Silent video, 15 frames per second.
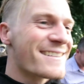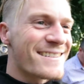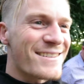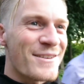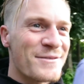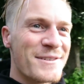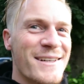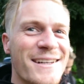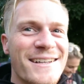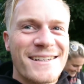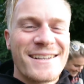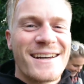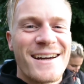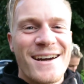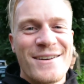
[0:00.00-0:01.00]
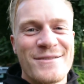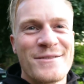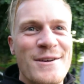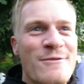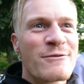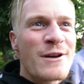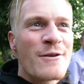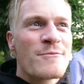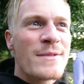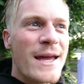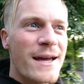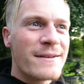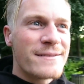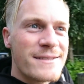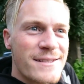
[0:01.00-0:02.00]
Stop it. We've come
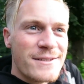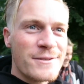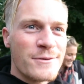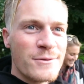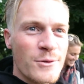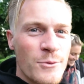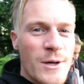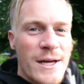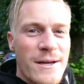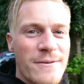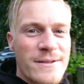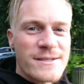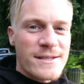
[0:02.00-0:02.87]
down to the Weir,